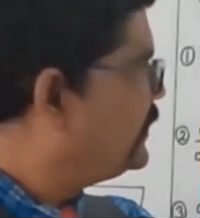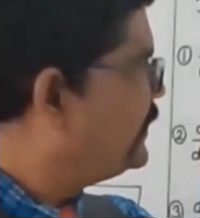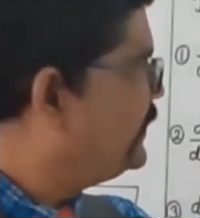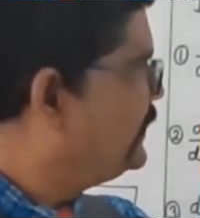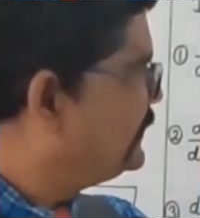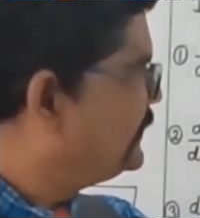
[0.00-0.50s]

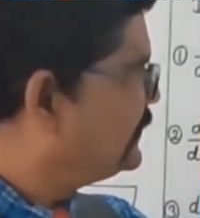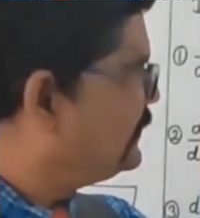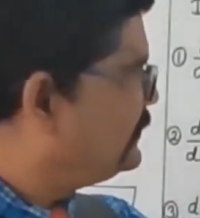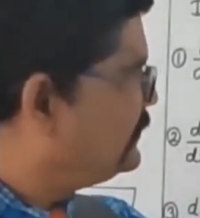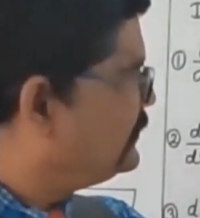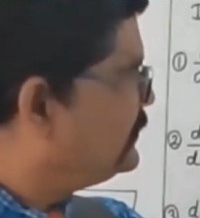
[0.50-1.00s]

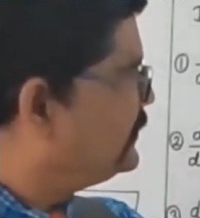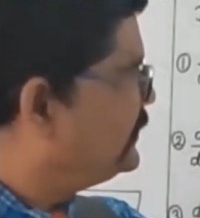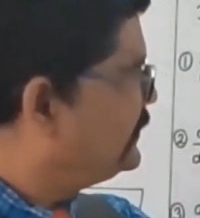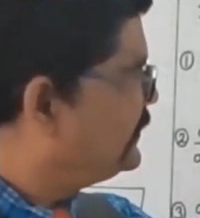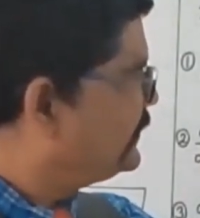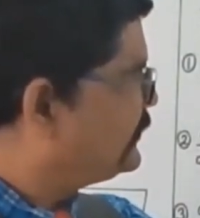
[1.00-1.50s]

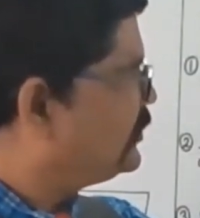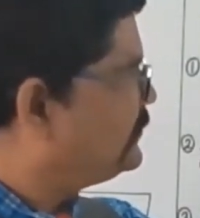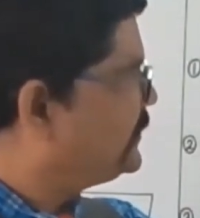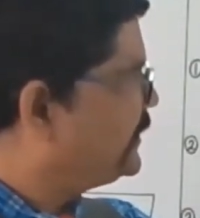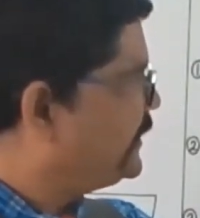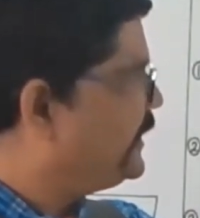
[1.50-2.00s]
Integration
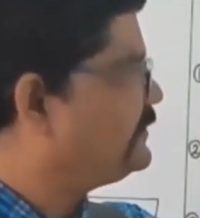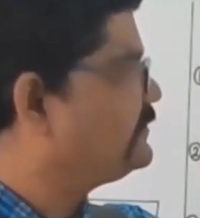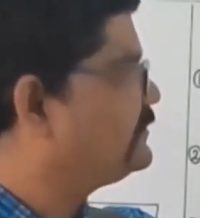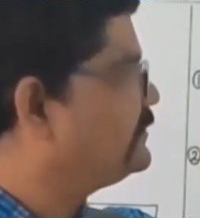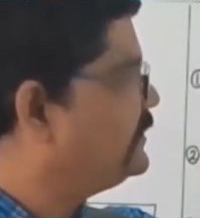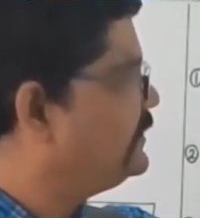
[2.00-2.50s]
of
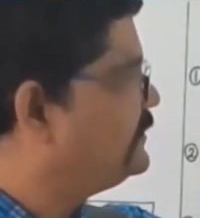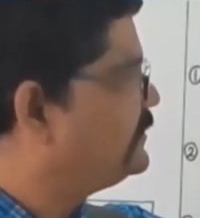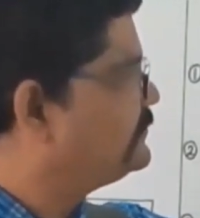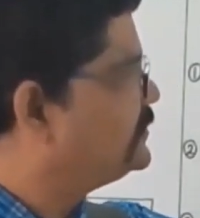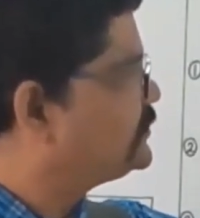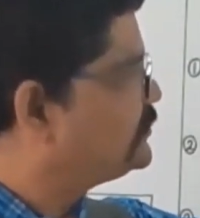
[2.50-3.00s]
dx is
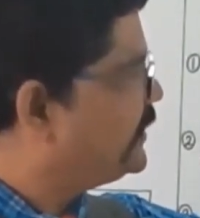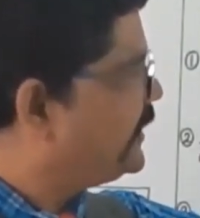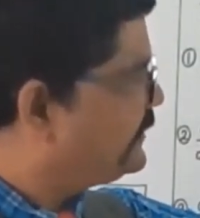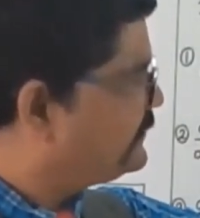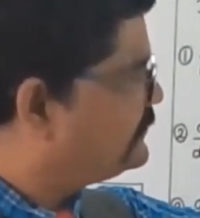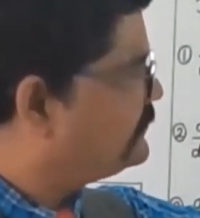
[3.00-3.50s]
equals to
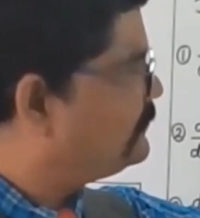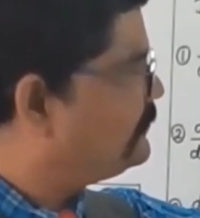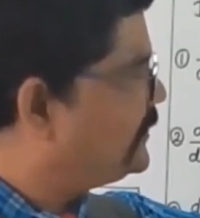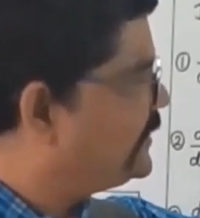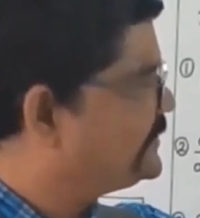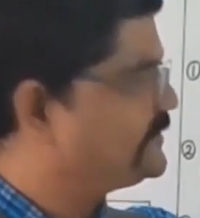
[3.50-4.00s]
x
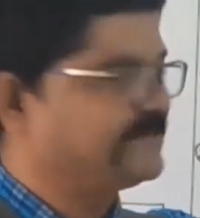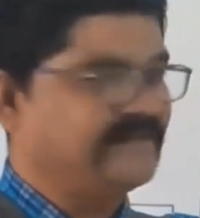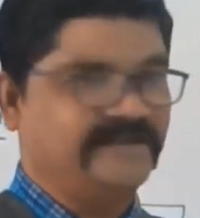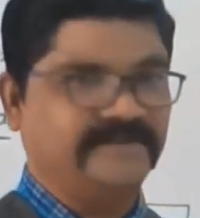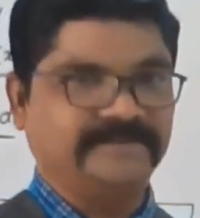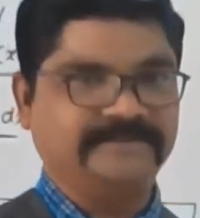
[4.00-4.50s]
plus
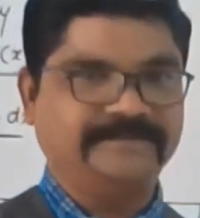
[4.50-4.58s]
c.